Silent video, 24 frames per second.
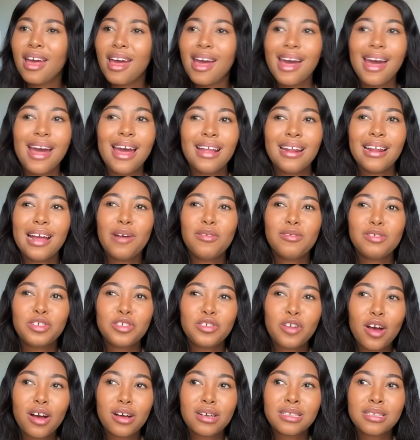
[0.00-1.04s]
And I was
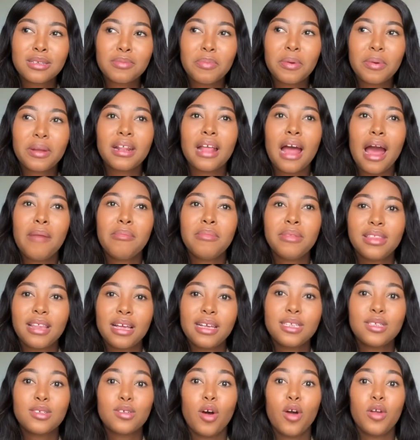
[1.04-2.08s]
shocked. But I mean, that's
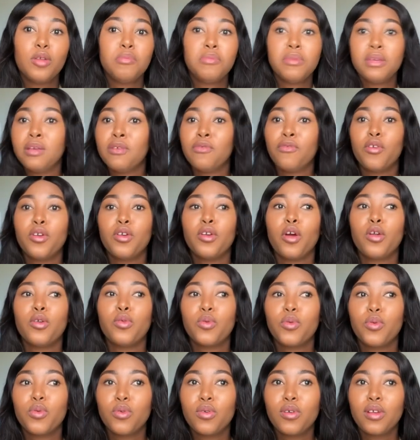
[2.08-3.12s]
on me for not
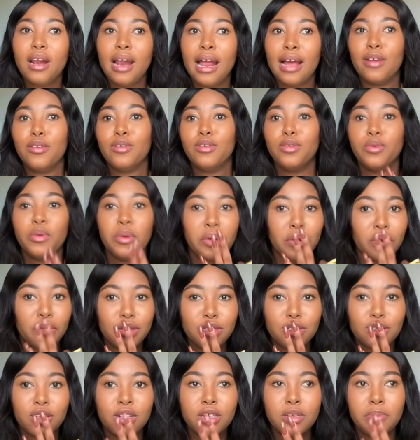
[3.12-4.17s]
like doing
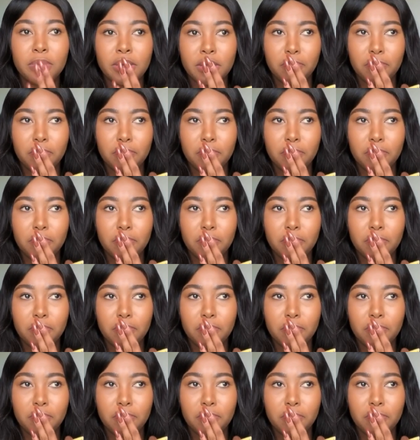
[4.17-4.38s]
research. But